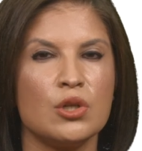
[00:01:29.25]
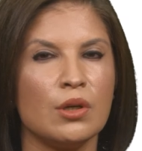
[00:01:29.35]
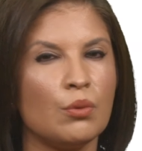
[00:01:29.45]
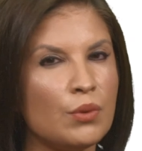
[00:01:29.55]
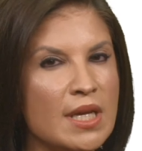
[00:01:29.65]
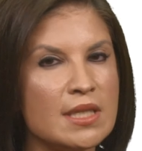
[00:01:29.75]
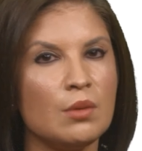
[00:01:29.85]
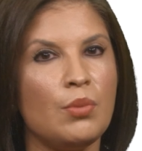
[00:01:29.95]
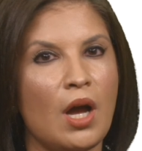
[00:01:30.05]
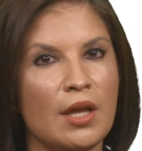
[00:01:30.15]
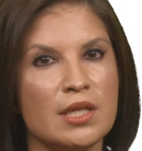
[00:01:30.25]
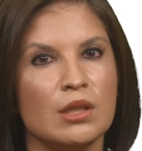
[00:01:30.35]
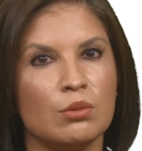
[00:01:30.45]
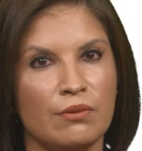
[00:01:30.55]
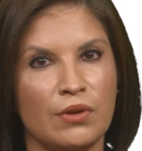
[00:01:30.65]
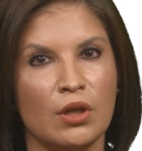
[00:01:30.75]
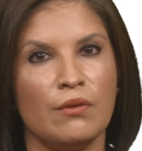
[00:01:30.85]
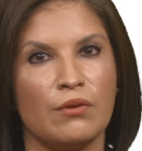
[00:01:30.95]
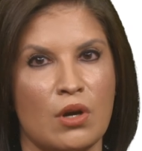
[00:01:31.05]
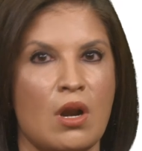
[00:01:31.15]
During a recent policy review
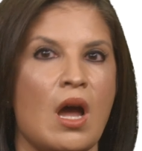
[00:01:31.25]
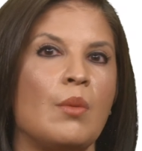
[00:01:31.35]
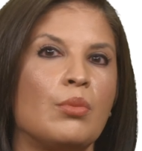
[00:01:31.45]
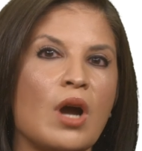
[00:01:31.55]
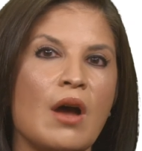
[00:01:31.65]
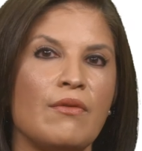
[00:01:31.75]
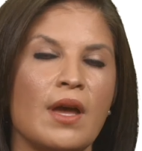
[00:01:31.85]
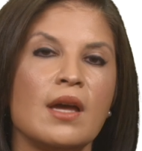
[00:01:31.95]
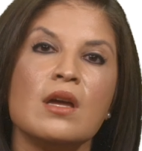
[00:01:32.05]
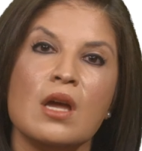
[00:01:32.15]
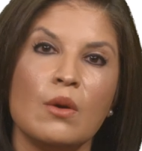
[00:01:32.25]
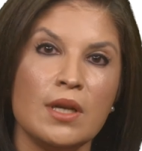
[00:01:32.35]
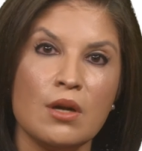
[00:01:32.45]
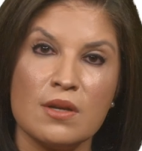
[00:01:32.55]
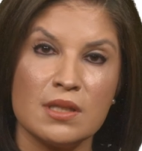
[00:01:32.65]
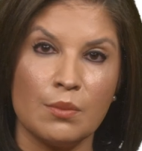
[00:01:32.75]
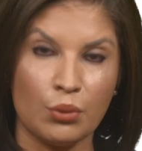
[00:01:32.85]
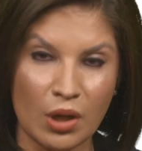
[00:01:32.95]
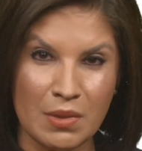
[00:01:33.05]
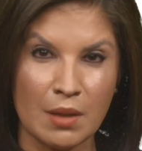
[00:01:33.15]
for a nonprofit, we noticed the
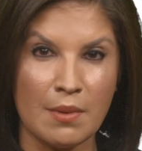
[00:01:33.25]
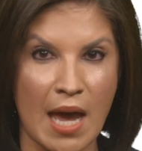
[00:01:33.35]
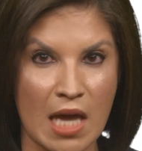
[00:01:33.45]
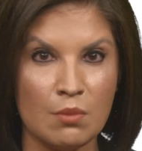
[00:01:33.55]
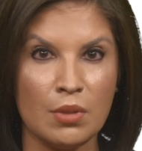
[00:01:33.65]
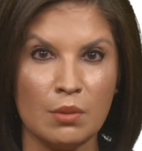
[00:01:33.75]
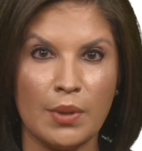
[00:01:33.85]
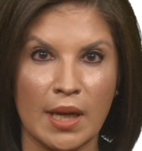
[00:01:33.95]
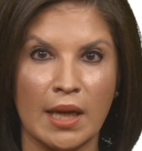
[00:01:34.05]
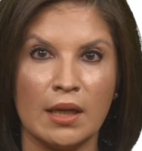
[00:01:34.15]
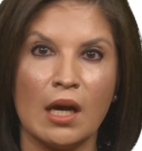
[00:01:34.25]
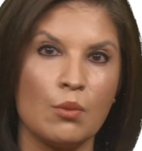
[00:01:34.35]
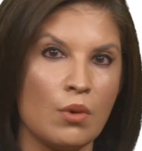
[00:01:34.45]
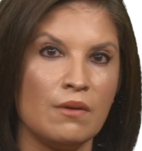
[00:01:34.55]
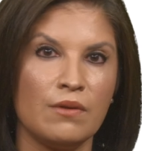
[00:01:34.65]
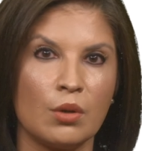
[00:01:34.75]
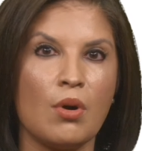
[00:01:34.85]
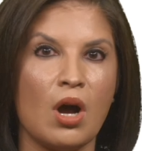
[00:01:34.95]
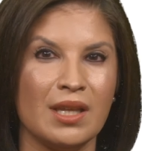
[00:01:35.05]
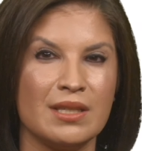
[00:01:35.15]
premium hadn't been paid on one of their
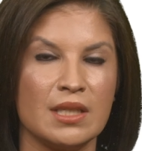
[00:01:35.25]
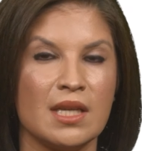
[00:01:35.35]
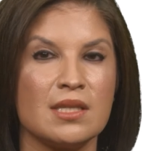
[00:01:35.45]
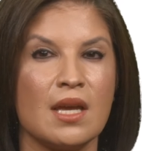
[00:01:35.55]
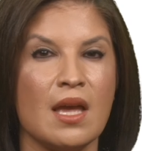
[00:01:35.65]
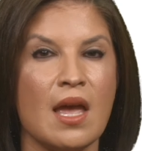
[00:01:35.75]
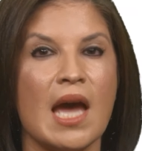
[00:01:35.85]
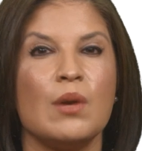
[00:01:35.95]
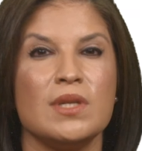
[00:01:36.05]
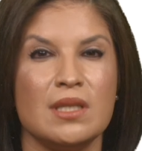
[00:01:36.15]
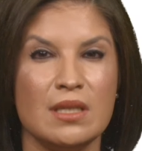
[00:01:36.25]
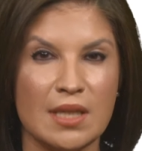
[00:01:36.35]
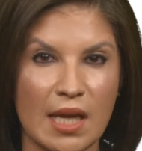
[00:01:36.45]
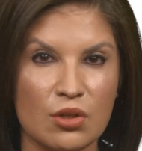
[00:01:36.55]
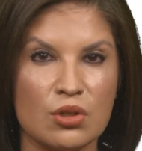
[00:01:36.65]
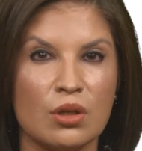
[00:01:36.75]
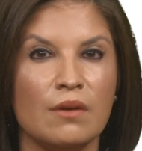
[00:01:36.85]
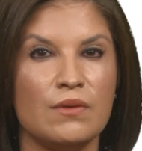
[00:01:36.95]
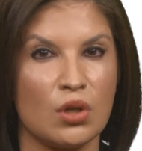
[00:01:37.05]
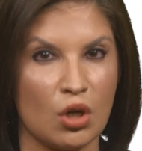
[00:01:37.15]
policies and was in danger
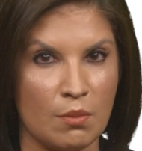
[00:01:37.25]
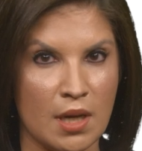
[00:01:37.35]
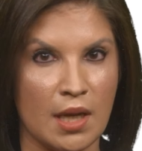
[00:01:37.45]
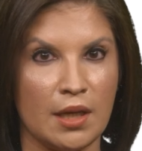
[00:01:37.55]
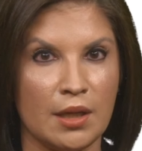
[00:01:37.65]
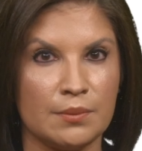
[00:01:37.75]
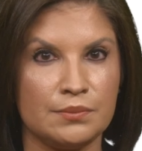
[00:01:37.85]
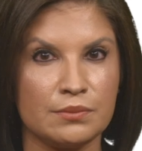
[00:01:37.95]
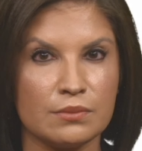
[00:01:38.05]
of terminating.